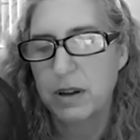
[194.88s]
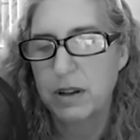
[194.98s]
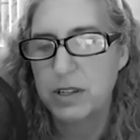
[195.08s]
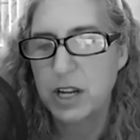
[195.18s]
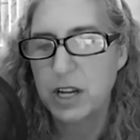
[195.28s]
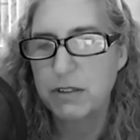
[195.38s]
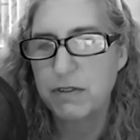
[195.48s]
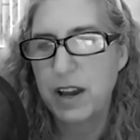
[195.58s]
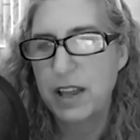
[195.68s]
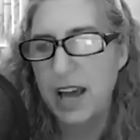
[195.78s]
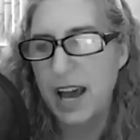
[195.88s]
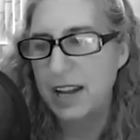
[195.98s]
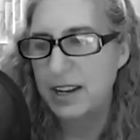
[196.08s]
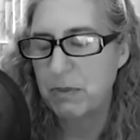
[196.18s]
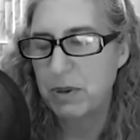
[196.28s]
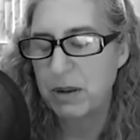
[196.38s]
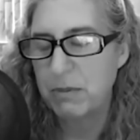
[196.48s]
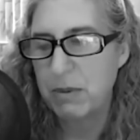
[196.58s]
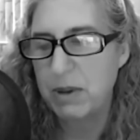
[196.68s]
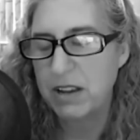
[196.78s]
justify that, but
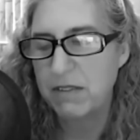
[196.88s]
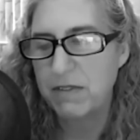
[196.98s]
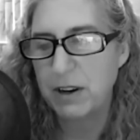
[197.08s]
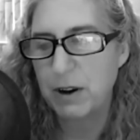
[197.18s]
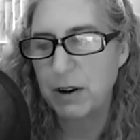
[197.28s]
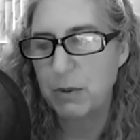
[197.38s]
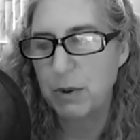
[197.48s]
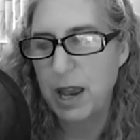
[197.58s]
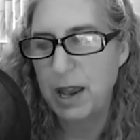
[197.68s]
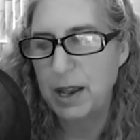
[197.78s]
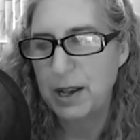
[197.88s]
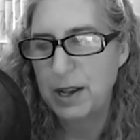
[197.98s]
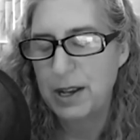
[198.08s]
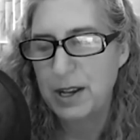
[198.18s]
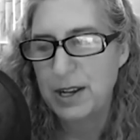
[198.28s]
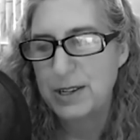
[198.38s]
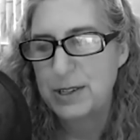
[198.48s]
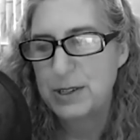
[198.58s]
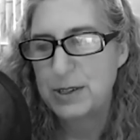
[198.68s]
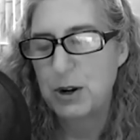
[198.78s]
maybe I can figure out a way.
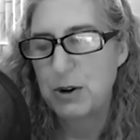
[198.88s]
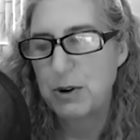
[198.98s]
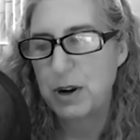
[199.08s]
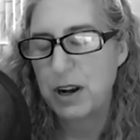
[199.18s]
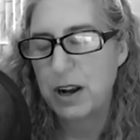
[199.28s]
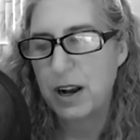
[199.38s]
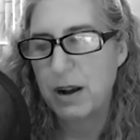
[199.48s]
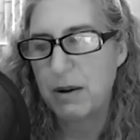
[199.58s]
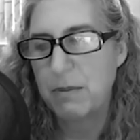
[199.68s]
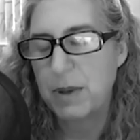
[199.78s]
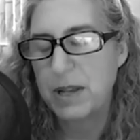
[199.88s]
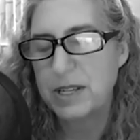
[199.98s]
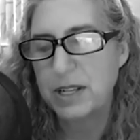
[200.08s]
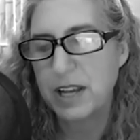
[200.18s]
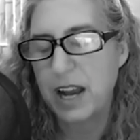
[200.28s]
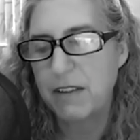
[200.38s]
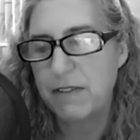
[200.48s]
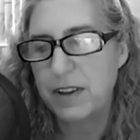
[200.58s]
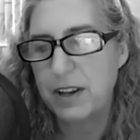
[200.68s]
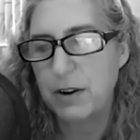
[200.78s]
So basically, I
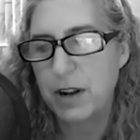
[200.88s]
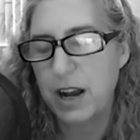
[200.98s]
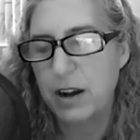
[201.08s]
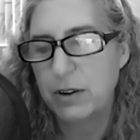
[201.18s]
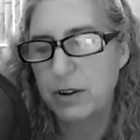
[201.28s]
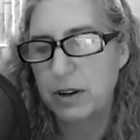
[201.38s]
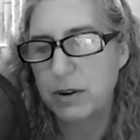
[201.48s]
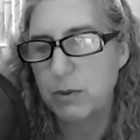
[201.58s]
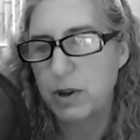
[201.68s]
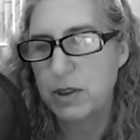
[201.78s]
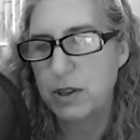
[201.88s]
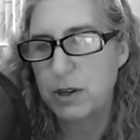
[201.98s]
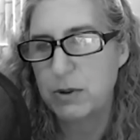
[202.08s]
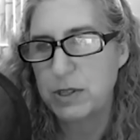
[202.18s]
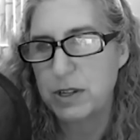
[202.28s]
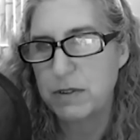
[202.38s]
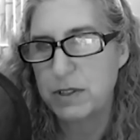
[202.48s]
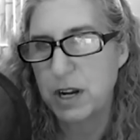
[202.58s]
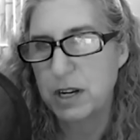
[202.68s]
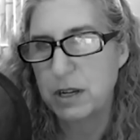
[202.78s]
figured out, with the use of
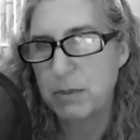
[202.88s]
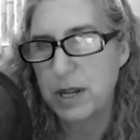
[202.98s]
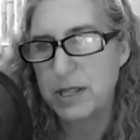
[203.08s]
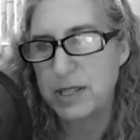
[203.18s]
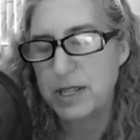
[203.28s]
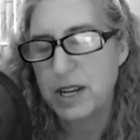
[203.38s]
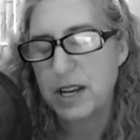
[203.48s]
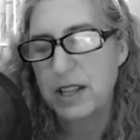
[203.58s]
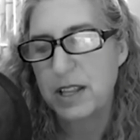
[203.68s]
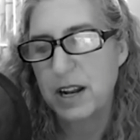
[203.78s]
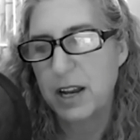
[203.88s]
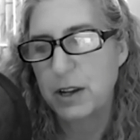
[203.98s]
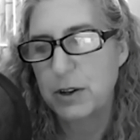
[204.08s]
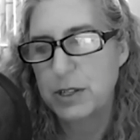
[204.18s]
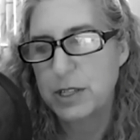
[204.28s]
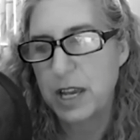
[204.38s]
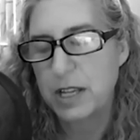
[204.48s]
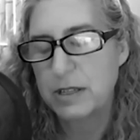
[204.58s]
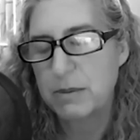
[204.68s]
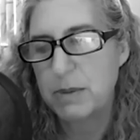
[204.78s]
Sonic Bids, that I could take
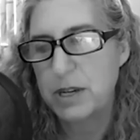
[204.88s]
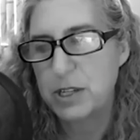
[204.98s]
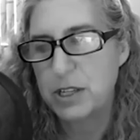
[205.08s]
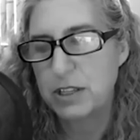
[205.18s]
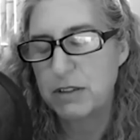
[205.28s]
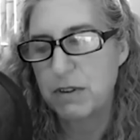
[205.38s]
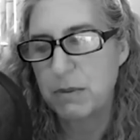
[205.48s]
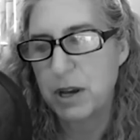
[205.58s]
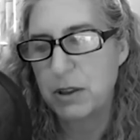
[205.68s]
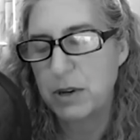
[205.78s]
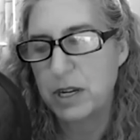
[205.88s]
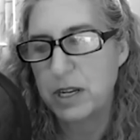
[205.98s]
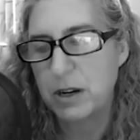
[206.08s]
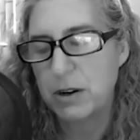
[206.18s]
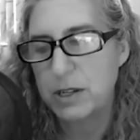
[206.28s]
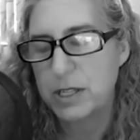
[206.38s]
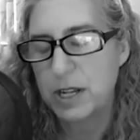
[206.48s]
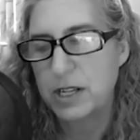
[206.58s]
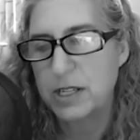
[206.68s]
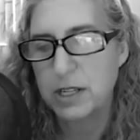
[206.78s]
submissions from other indie artists that
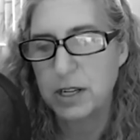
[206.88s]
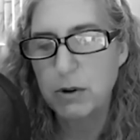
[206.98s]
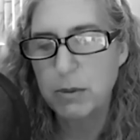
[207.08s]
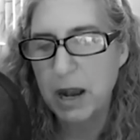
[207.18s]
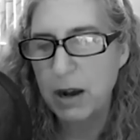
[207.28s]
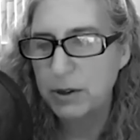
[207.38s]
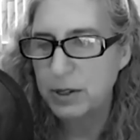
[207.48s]
I didn't know about